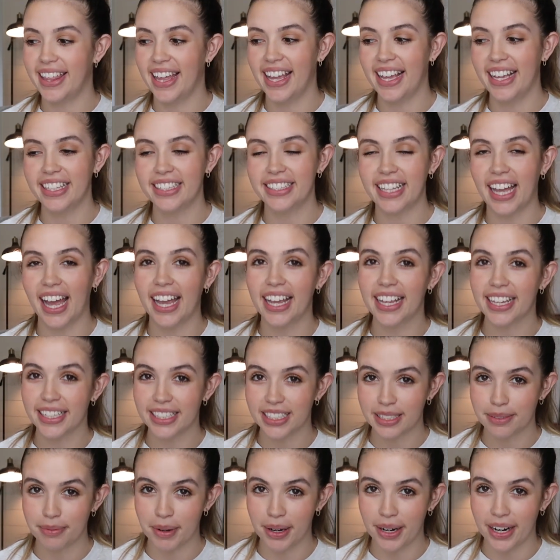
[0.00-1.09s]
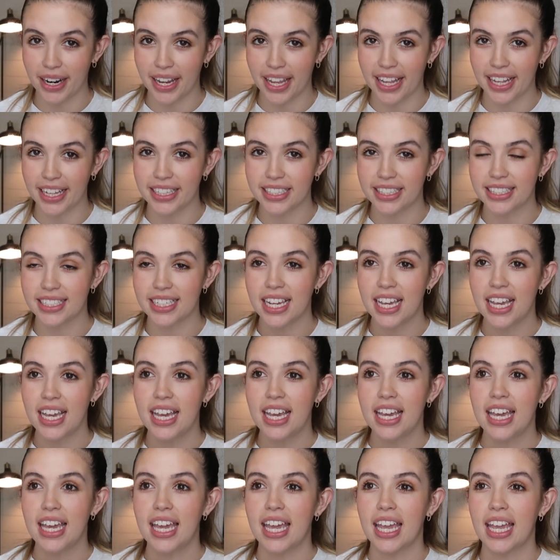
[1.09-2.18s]
things I experienced
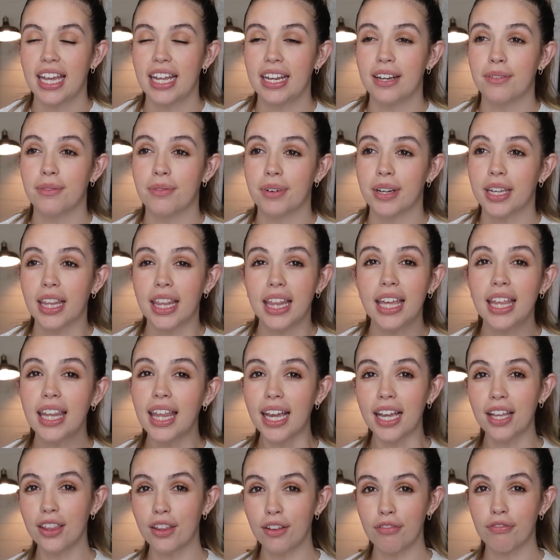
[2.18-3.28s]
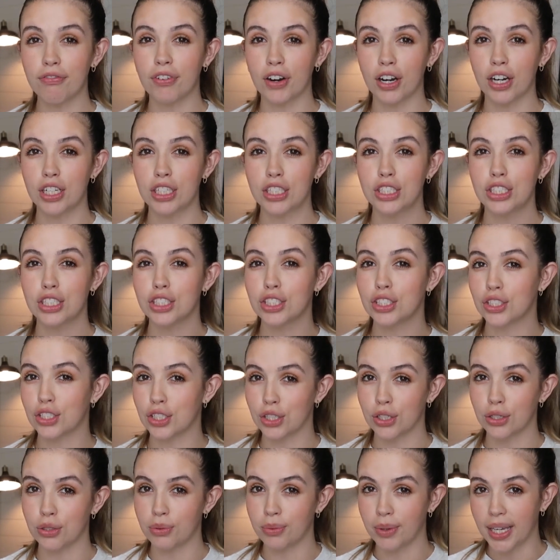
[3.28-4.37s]
in really like the first
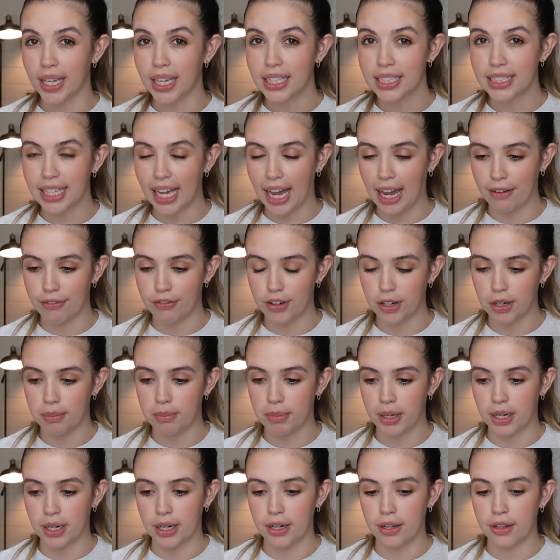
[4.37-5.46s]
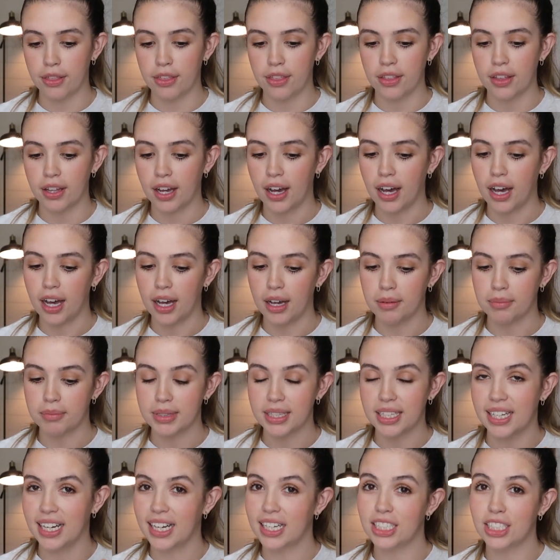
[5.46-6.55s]
2 weeks after birth,
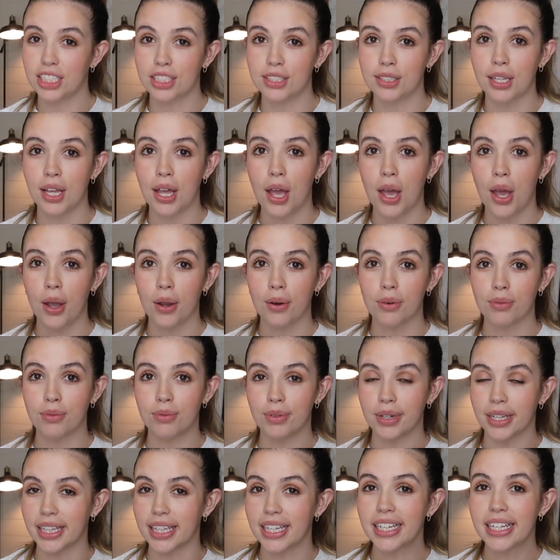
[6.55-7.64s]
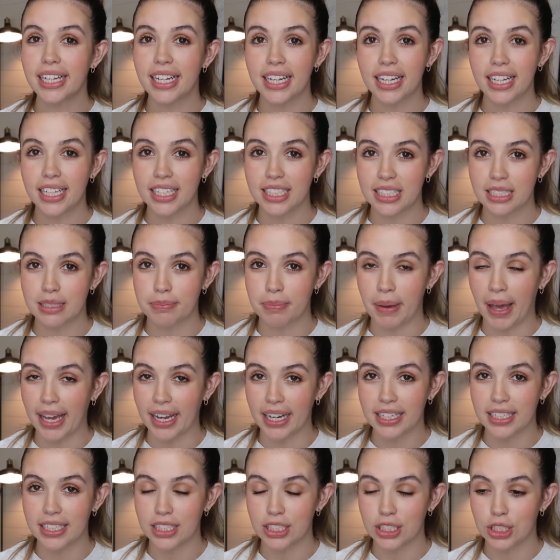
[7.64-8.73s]
that I just really didn't
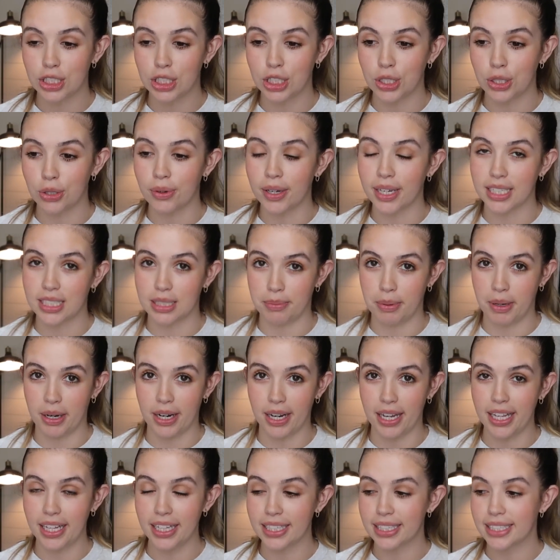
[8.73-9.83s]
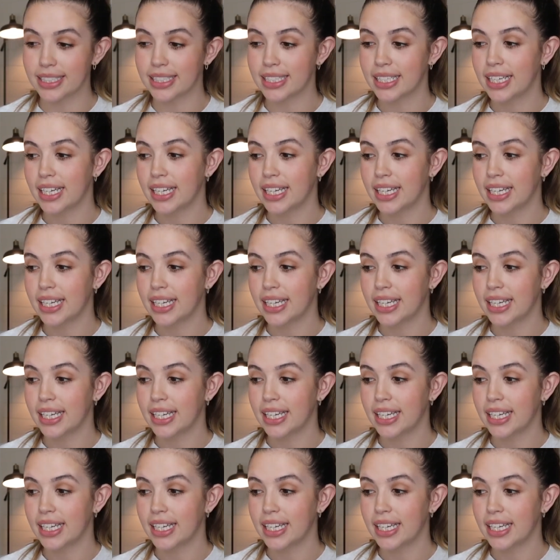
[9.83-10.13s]
expect to experience.